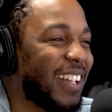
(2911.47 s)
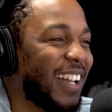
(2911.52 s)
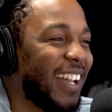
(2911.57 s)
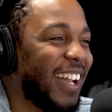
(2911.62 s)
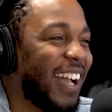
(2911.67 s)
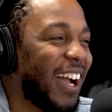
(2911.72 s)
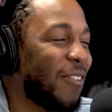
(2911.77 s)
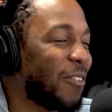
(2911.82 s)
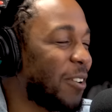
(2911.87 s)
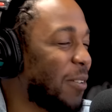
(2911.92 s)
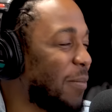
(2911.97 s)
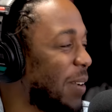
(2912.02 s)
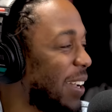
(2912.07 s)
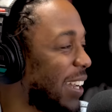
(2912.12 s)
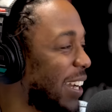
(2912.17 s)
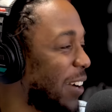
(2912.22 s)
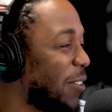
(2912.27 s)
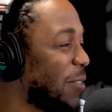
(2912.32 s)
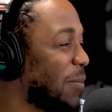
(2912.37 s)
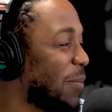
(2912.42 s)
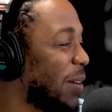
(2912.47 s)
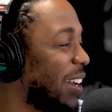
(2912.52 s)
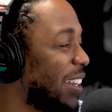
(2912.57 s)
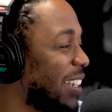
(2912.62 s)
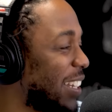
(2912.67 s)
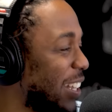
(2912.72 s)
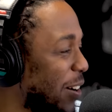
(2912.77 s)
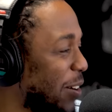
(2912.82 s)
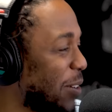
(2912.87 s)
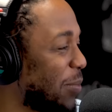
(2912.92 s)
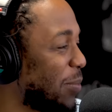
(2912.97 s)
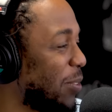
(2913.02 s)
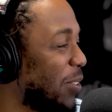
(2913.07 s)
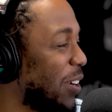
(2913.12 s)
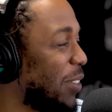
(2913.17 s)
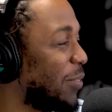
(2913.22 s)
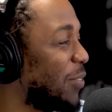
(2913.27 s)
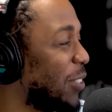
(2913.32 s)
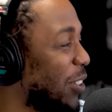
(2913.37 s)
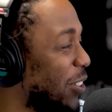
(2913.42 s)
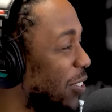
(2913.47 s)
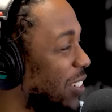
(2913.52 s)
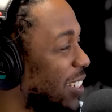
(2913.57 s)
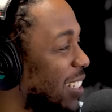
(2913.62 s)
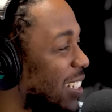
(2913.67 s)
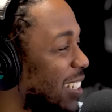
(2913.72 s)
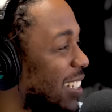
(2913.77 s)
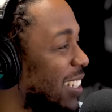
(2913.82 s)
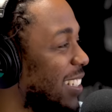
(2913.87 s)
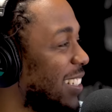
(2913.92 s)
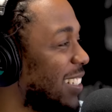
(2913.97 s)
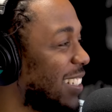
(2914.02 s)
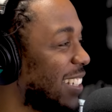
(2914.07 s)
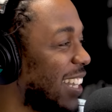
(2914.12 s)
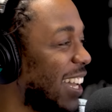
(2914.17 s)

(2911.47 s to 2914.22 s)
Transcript: Okay. I want to make everybody comfortable and feel good.